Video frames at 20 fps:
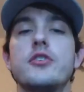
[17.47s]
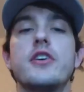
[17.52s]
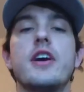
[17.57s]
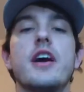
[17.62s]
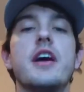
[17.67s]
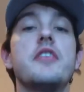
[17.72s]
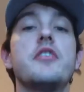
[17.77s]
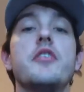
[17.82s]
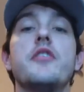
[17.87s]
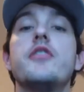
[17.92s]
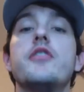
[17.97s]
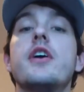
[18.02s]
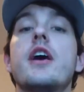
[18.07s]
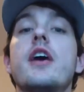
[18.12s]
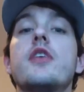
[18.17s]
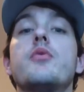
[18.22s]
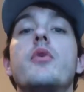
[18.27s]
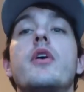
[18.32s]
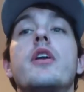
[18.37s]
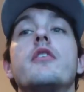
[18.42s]
you guys if you
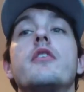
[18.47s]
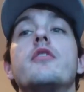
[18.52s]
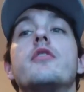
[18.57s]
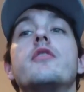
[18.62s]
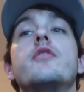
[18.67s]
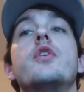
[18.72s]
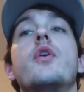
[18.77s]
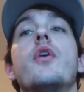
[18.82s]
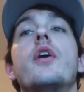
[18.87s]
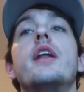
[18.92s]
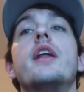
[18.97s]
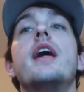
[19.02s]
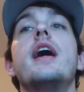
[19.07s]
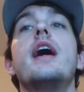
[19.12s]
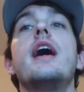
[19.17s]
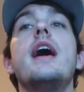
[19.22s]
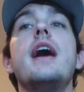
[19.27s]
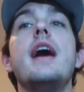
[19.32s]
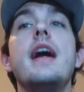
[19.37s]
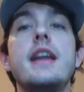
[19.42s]
guys want a review on
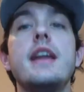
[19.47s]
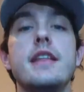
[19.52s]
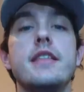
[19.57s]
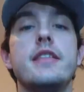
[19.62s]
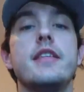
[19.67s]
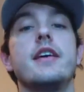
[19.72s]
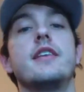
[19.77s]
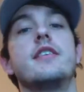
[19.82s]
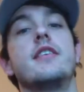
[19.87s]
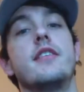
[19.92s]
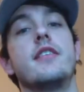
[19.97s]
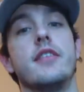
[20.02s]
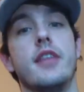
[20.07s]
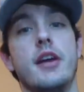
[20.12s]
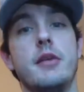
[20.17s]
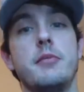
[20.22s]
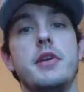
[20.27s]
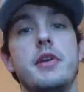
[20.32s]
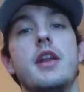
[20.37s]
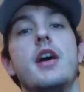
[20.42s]
anything, just
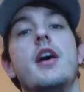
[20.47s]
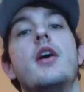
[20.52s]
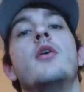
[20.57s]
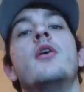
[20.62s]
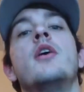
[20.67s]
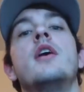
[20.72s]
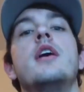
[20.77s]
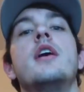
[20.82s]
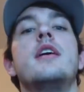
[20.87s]
let me know.